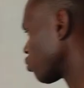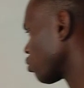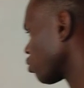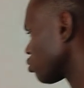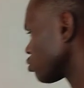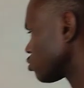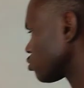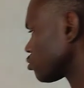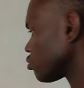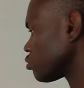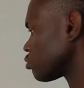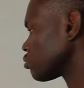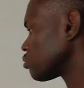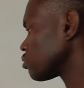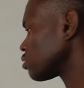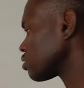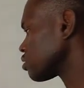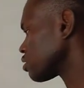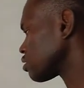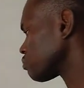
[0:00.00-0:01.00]
Equal to,
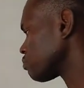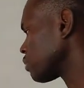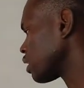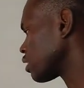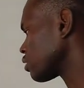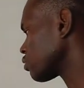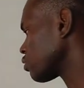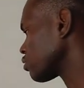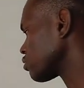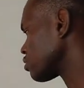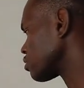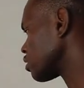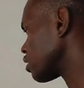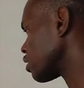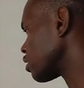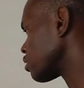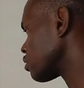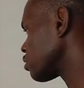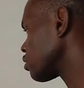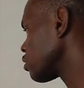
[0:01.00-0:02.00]
this is minus
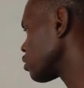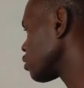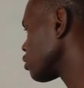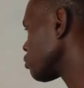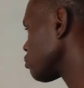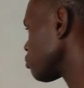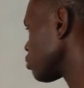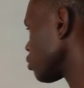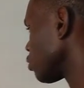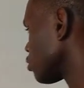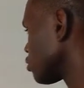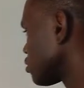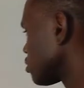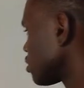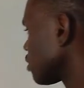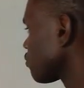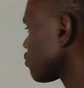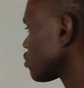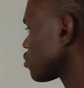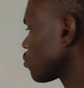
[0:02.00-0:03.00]
10
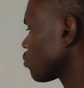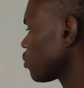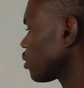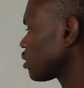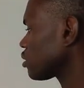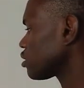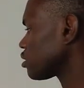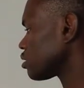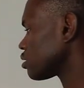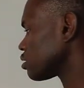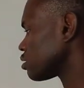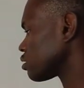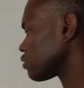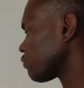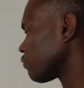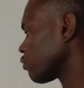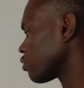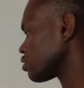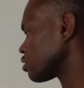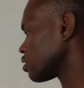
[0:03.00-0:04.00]
plus 7 squared
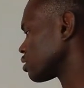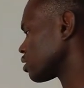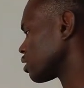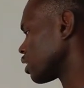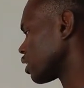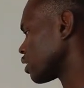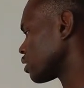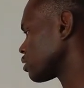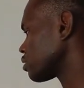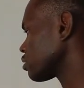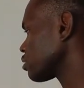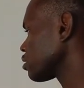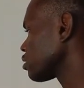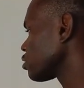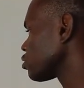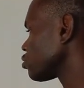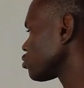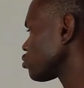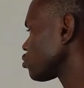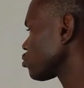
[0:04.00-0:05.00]
is 49,
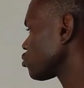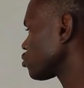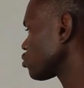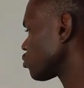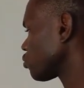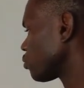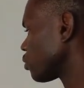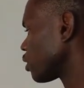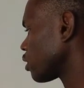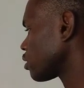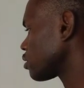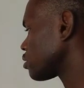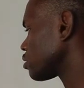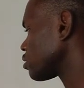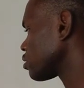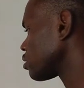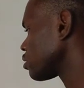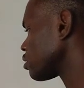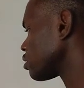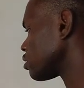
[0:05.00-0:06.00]
2 squared
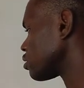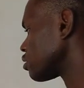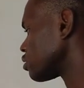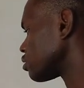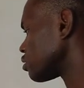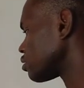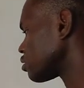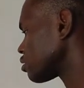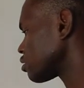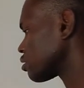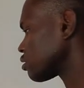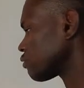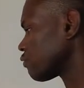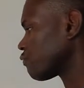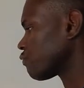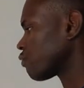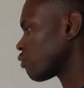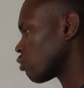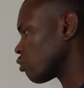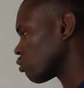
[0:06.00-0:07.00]
is
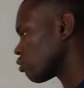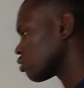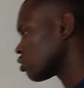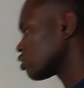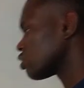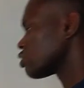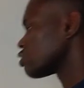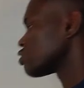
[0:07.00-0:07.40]
4.